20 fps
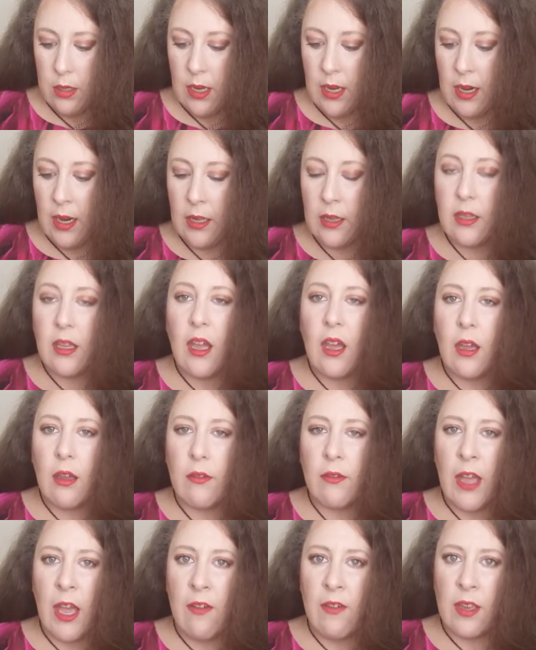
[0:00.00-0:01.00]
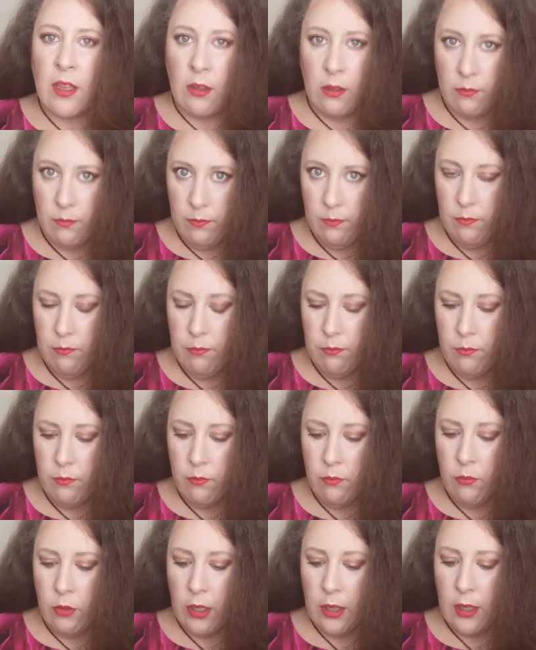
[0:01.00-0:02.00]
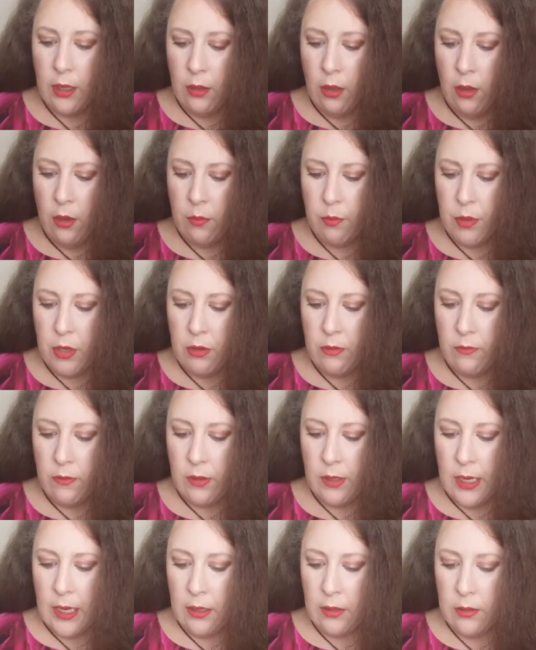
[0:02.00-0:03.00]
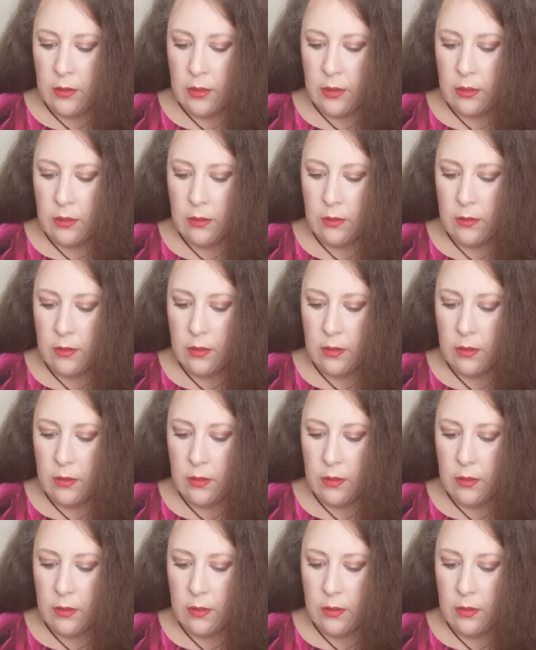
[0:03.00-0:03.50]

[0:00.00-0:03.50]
And I love having really long, beautiful nails.